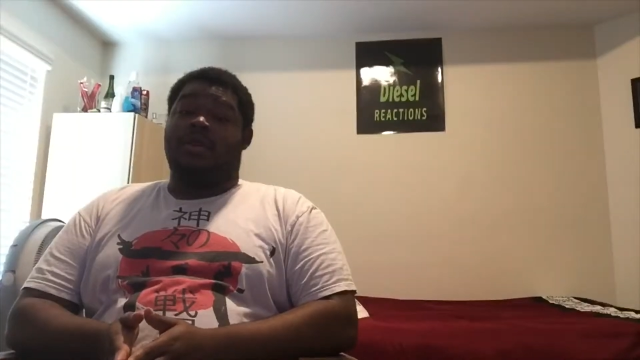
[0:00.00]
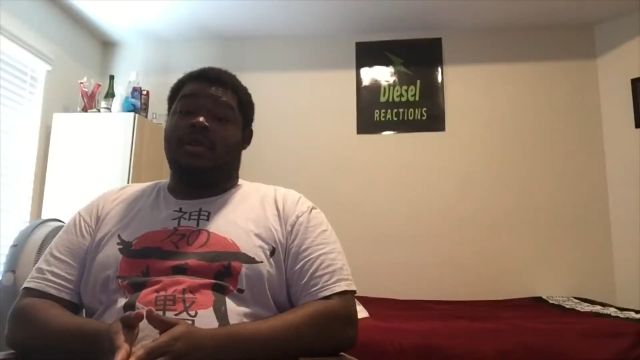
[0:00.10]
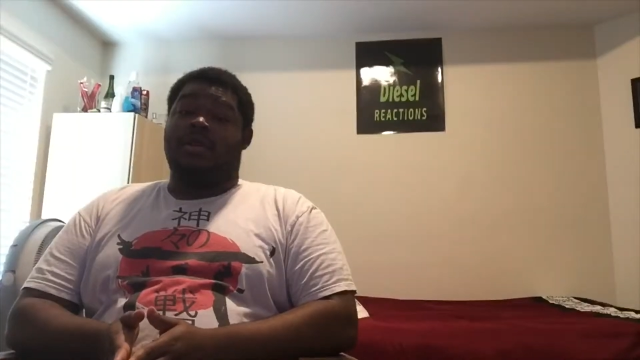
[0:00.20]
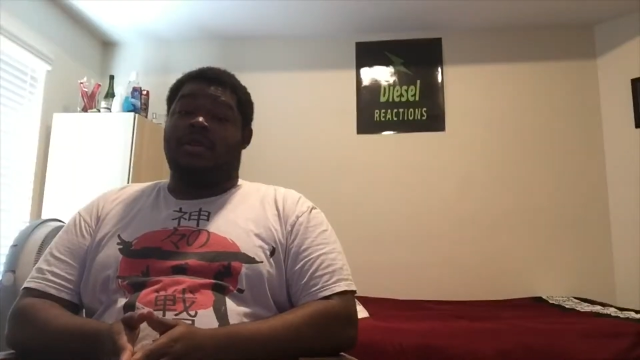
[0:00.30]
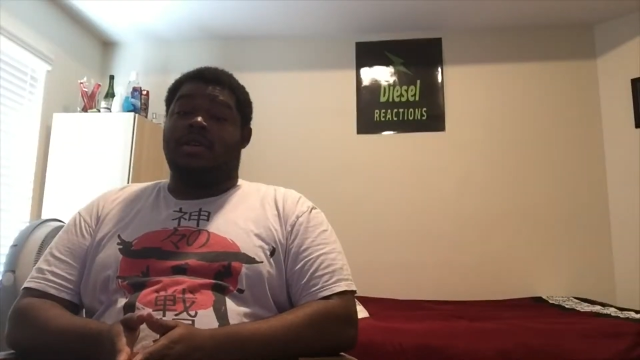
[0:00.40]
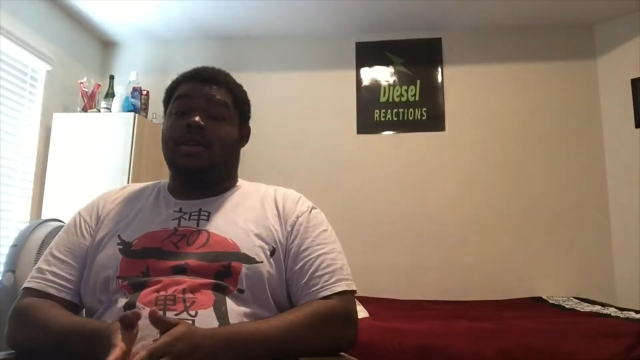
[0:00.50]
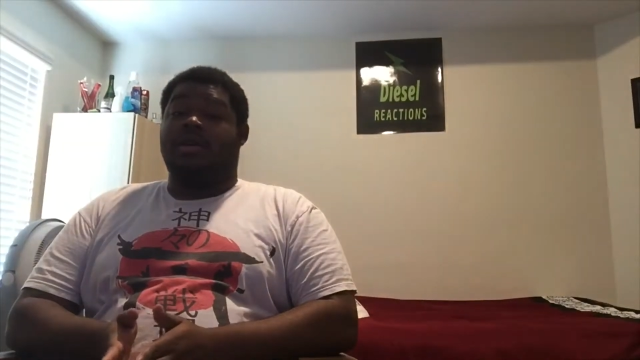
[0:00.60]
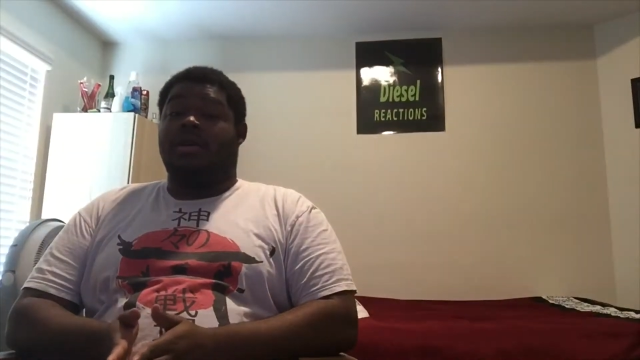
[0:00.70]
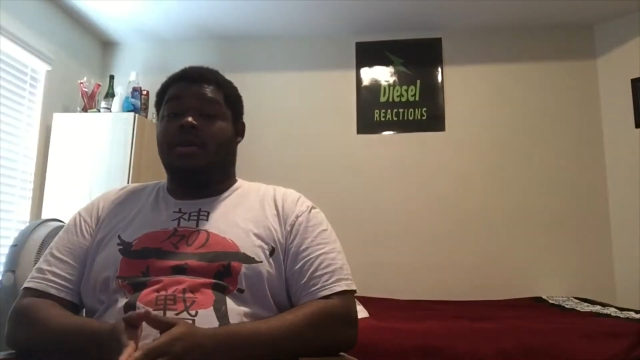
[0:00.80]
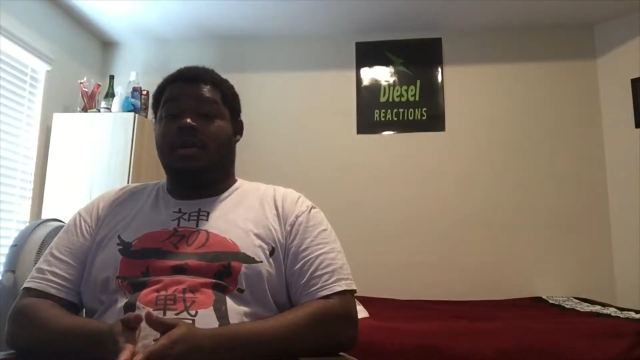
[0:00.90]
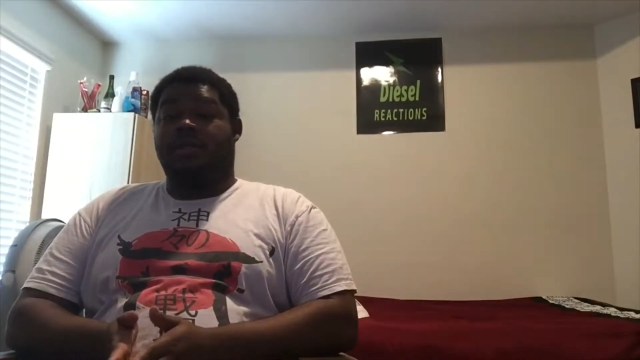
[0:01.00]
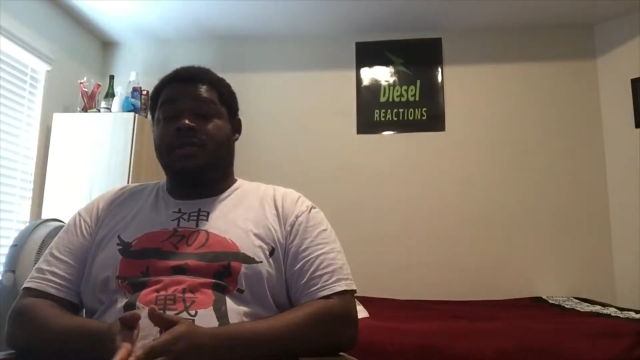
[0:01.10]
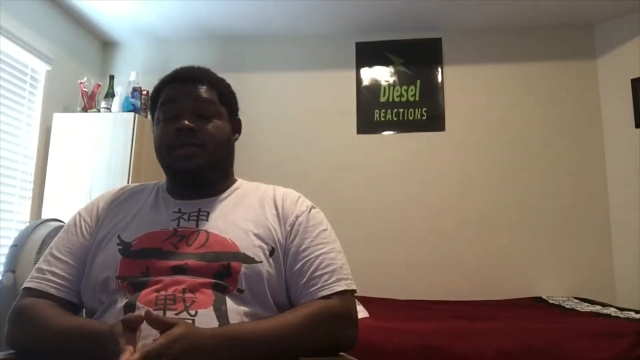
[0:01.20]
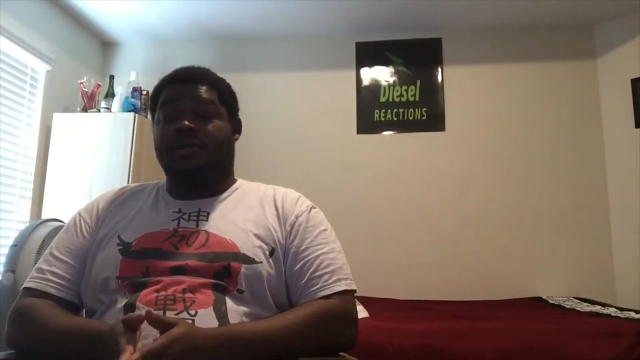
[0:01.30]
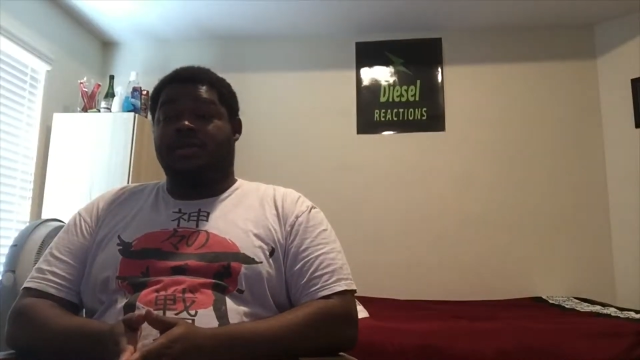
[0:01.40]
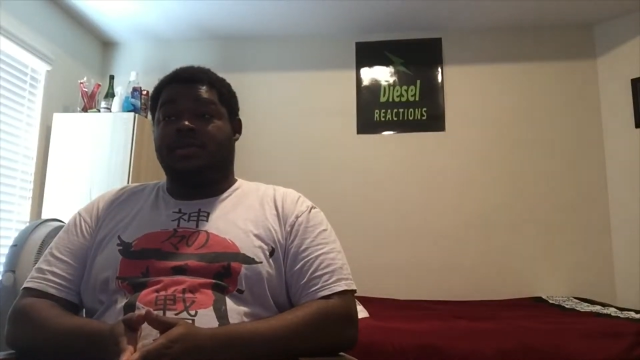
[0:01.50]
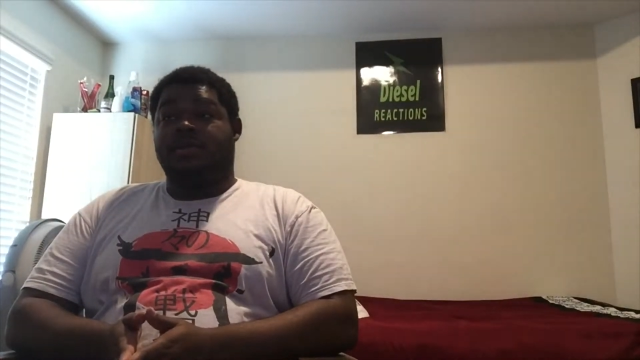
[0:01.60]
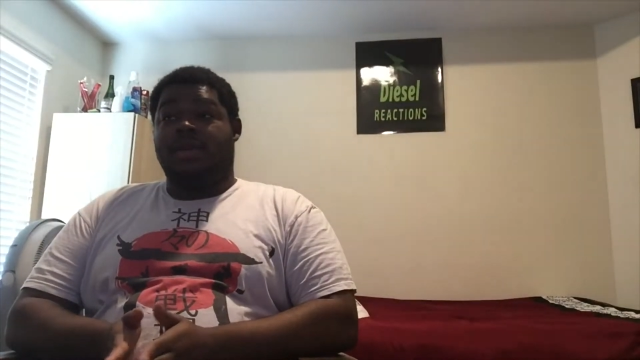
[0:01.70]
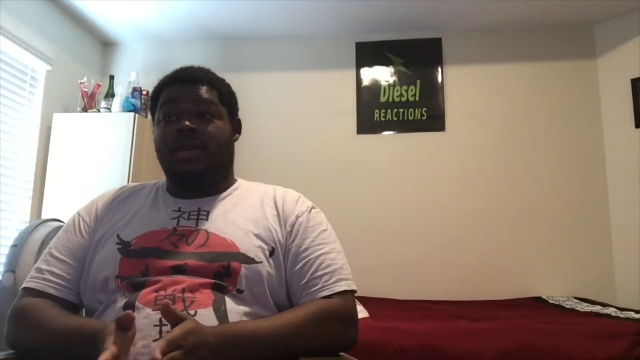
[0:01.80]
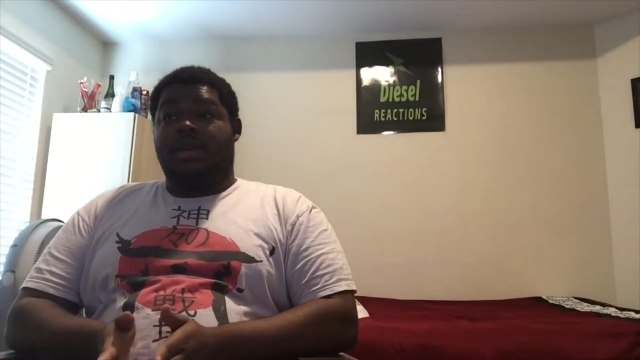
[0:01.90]
where you can go, go to
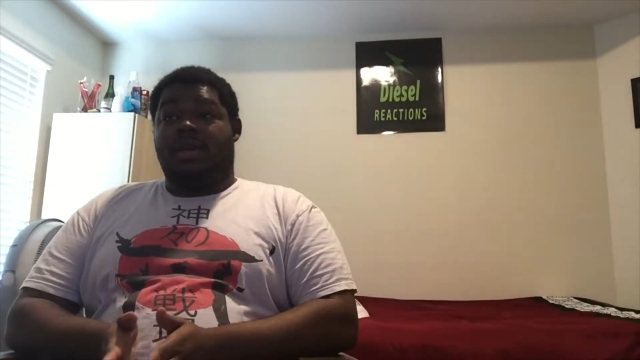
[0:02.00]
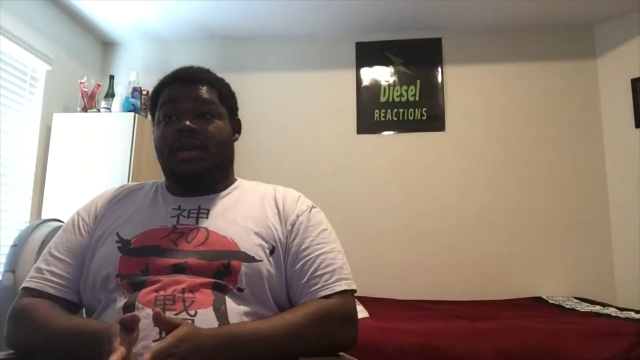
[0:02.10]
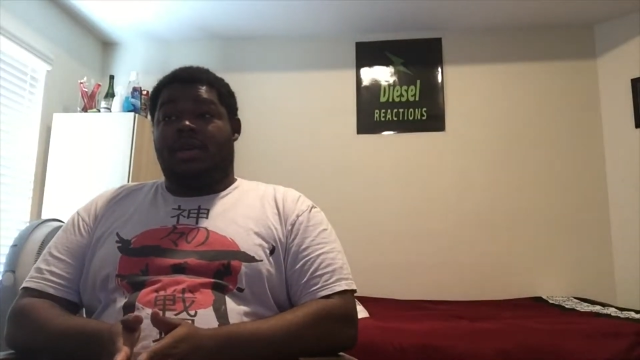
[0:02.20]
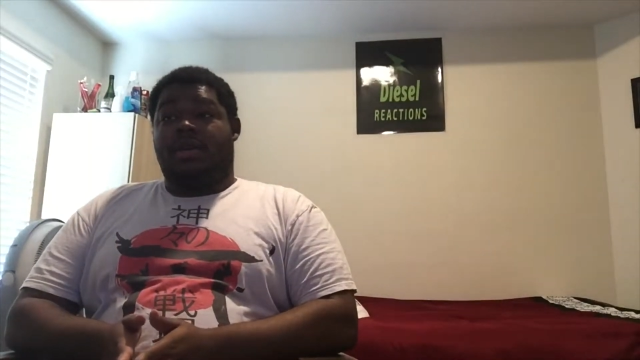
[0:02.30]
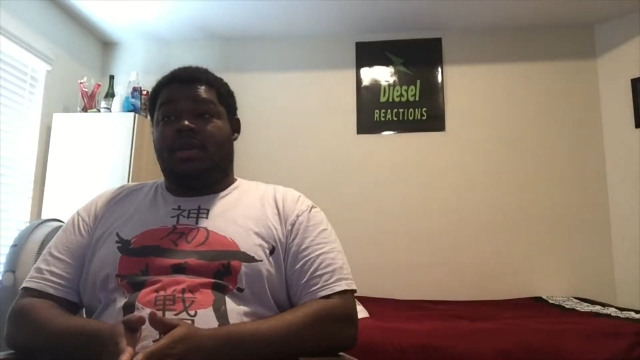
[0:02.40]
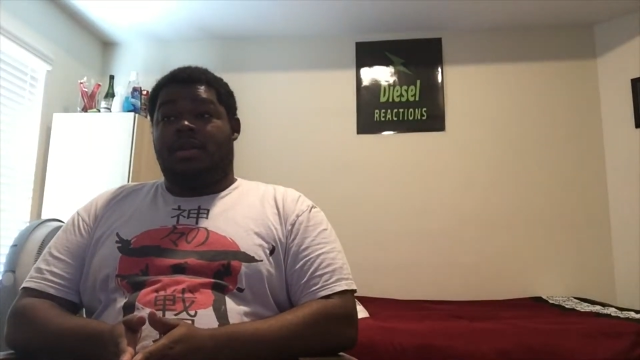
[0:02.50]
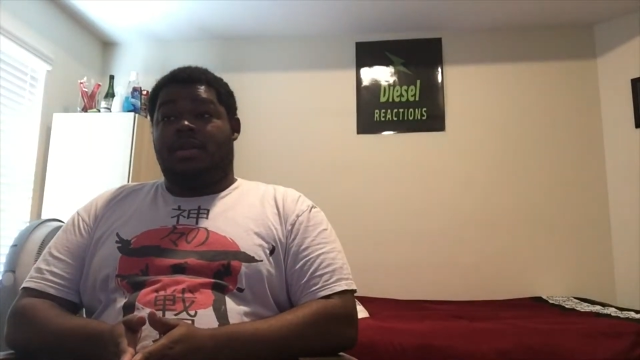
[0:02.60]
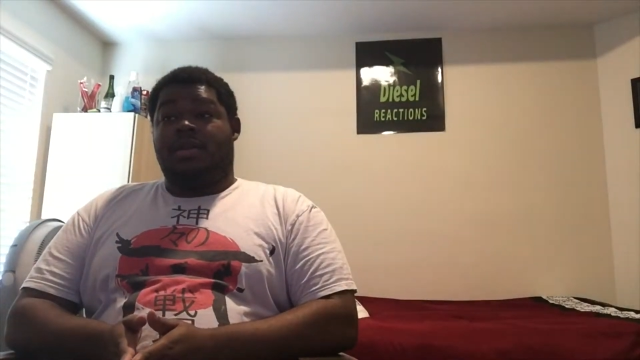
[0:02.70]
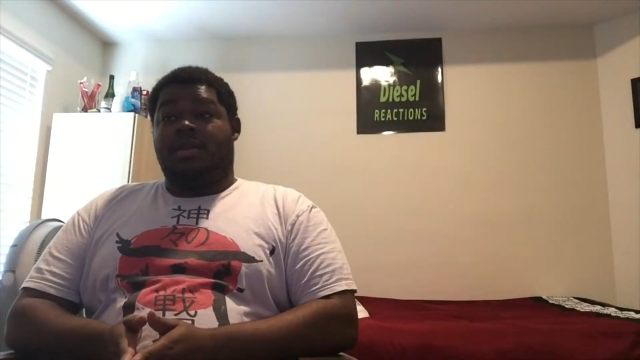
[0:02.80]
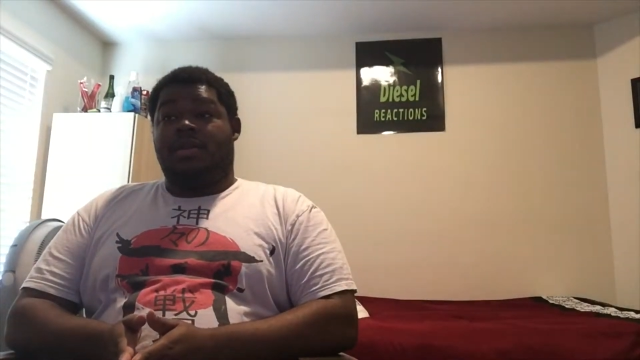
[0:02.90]
and